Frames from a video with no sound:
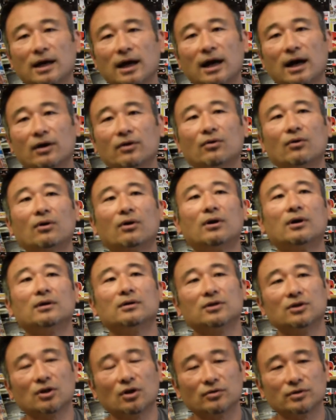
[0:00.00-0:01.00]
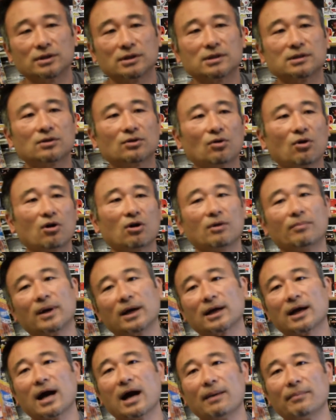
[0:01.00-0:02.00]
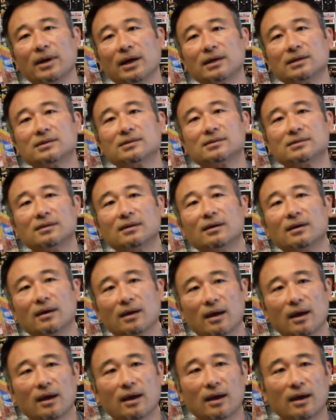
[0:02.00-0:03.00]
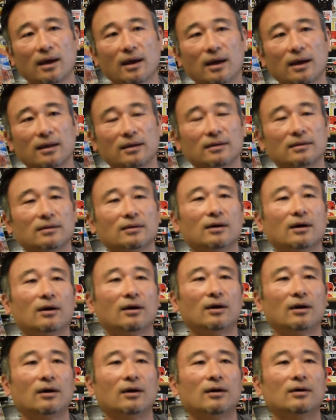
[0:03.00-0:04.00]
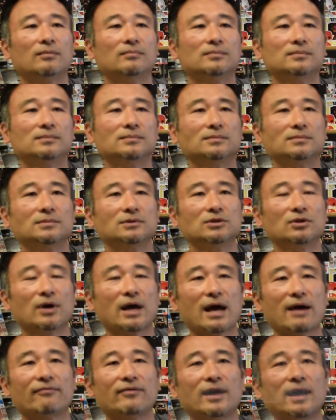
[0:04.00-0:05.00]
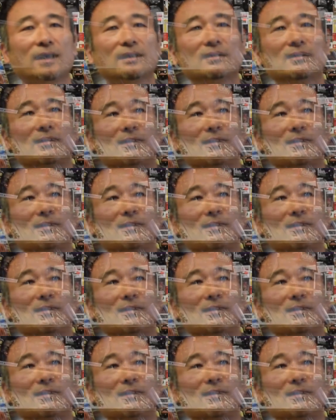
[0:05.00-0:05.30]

out, or you know, just talk about comics and uh, have that